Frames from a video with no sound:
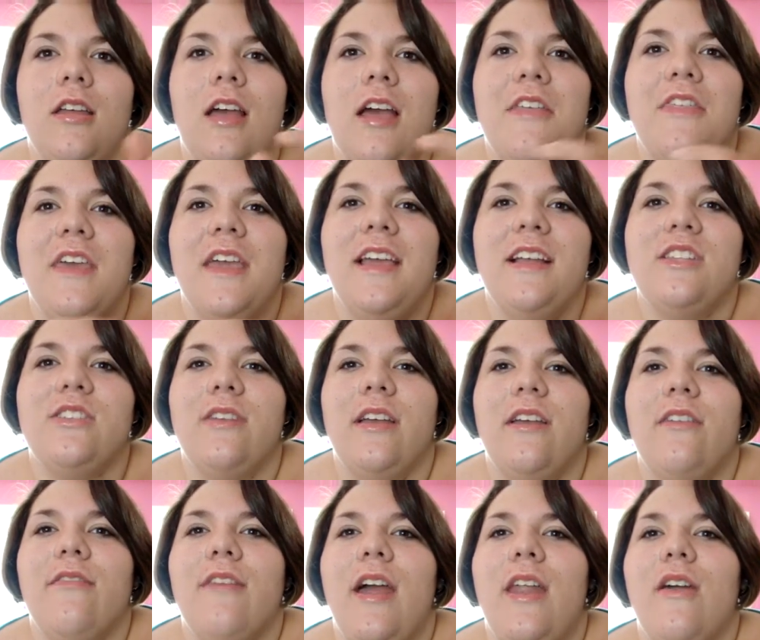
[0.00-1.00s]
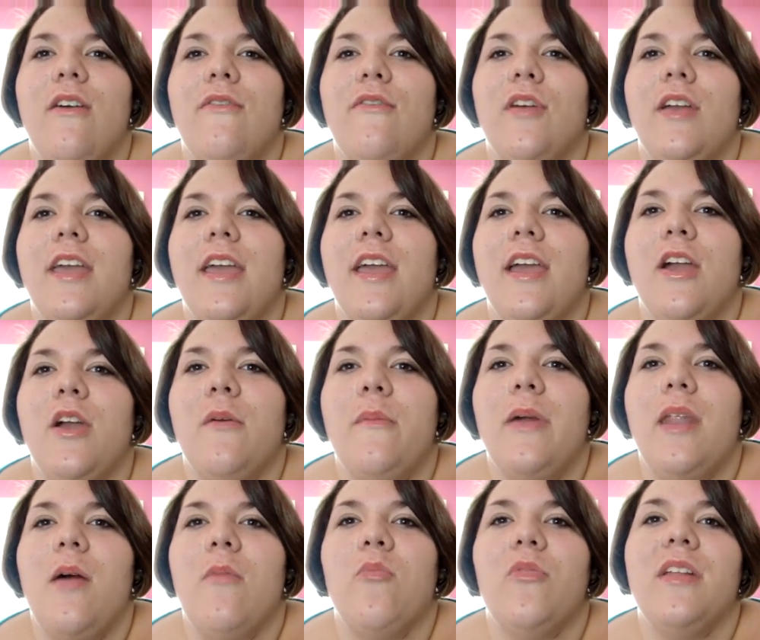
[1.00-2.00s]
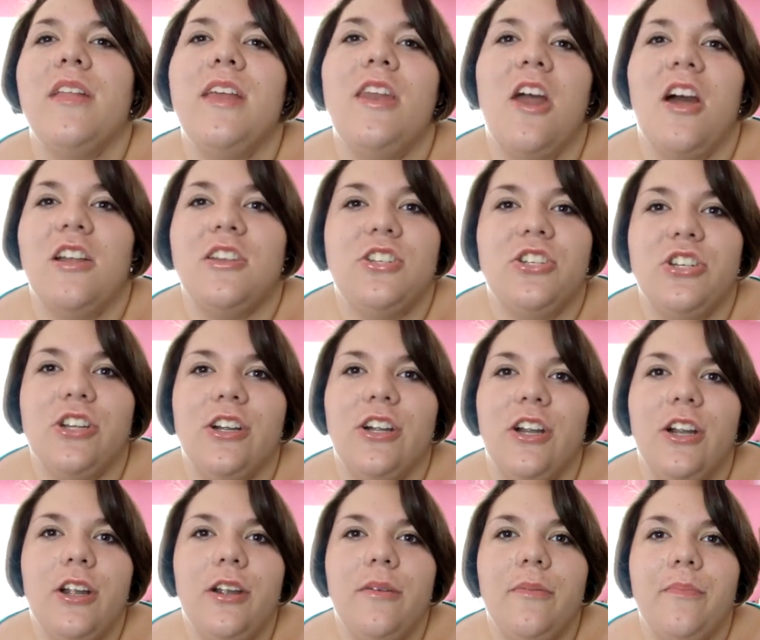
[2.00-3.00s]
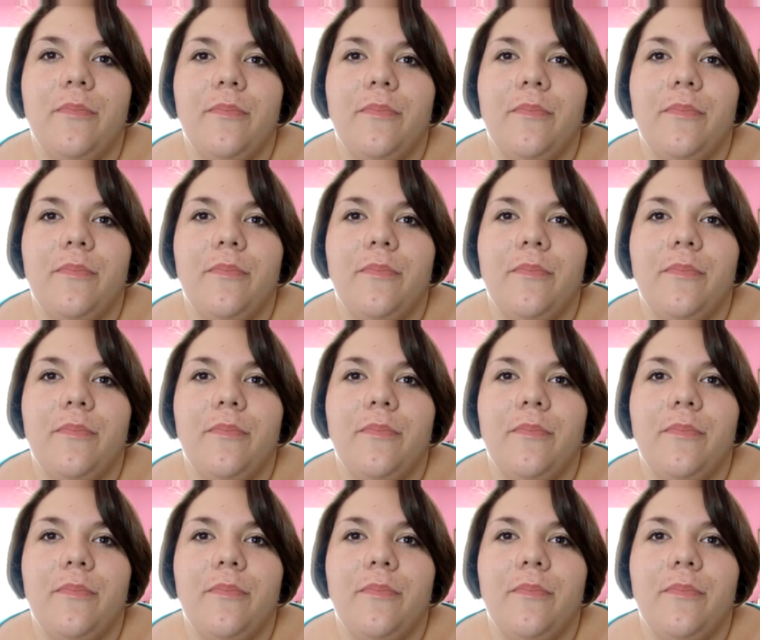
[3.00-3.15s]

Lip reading: think it's like right over here, but I'm really not sure,